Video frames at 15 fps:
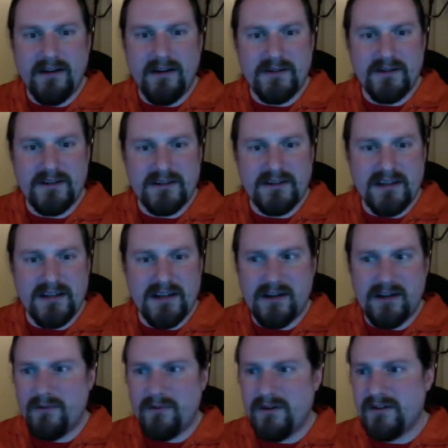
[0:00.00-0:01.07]
Now, as you can see
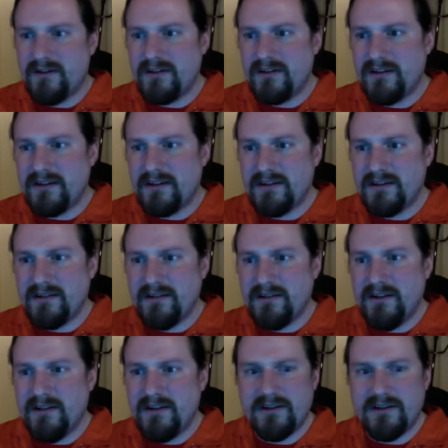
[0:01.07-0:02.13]
here, we're starting to
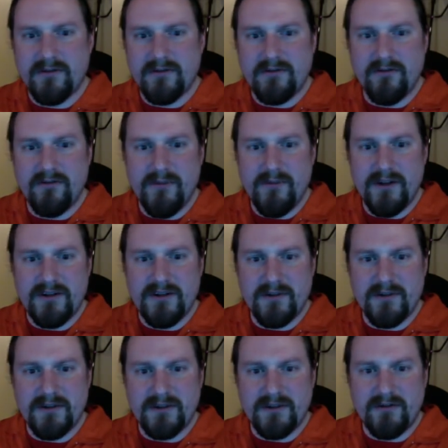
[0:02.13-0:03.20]
show through a bit too
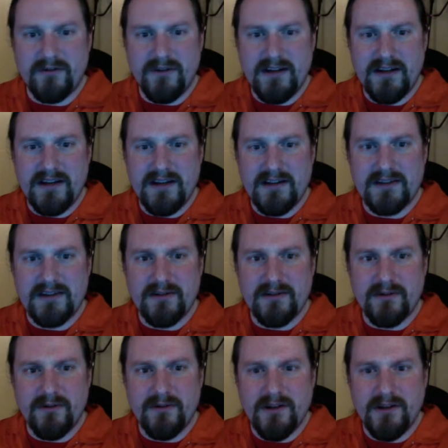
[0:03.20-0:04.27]
much of the green again,
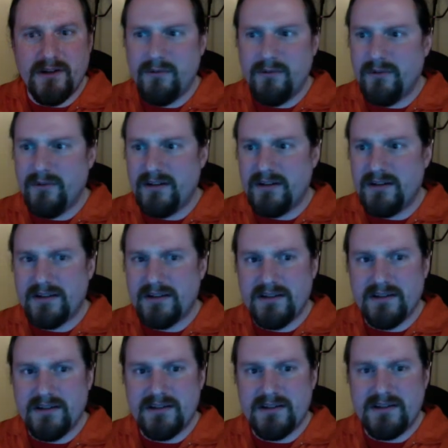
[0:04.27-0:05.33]
so we'll need to
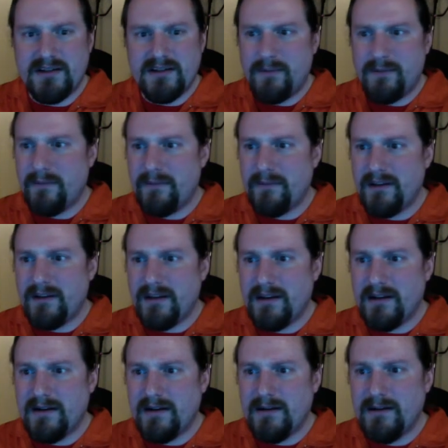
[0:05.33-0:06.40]
step up
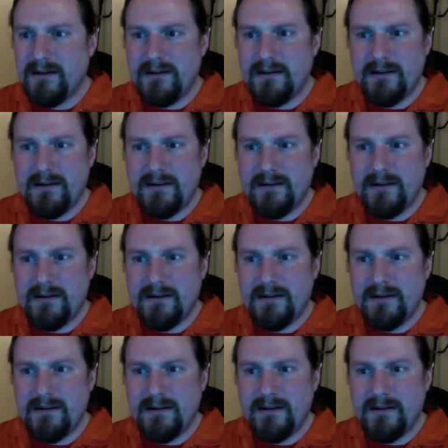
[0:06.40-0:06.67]
the